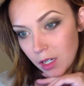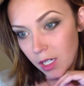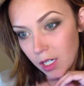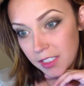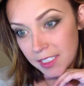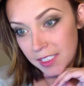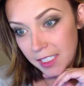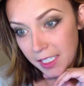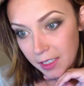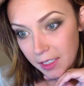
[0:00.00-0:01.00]
Let's
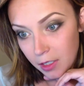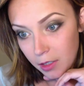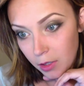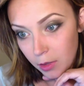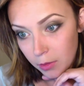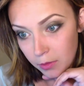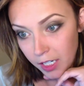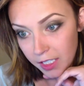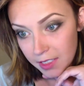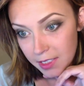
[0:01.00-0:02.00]
see.
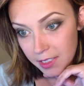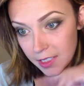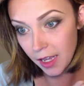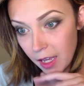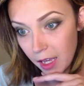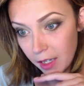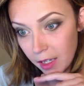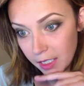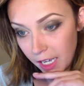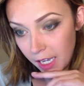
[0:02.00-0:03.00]
Karis
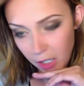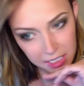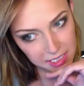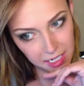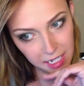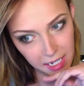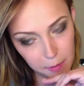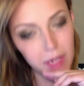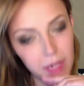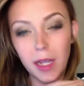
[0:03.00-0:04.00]
M.
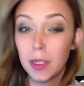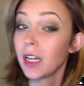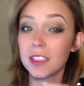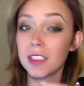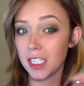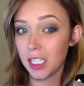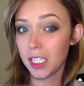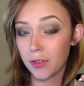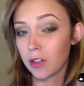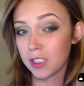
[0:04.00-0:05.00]
If I pronounce any of
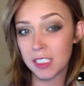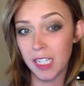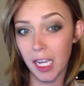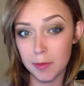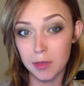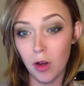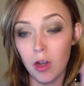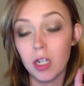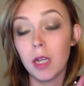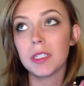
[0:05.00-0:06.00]
y'all's names
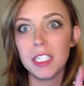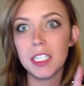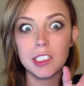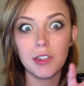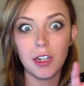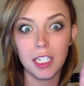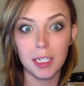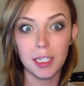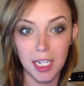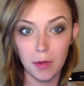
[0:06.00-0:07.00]
wrong, please do not get
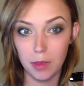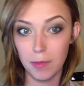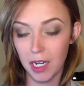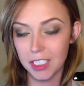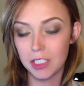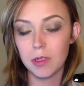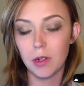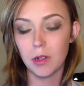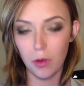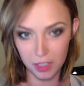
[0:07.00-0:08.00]
upset with me. I do it
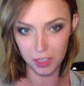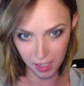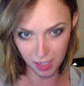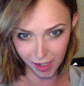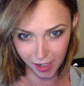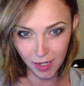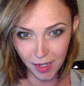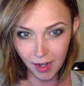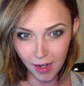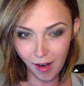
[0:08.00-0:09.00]
all the time.
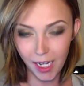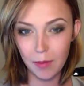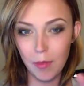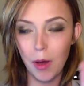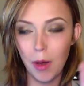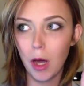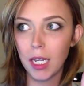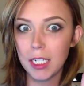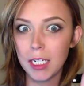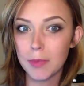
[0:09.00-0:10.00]
I am a
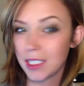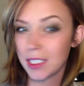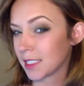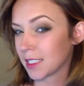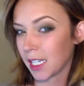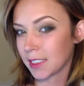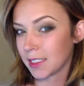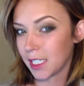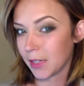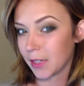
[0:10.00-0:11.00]
little bit dyslexic,
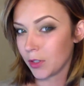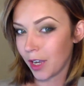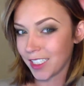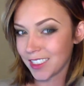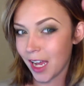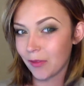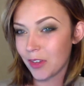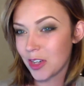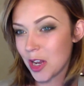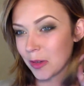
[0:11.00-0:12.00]
if you guys haven't
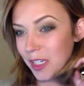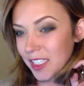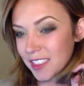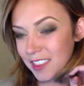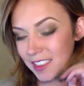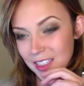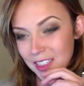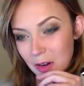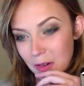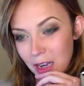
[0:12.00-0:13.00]
noticed,
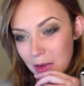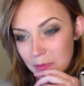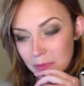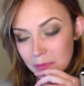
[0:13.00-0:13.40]
so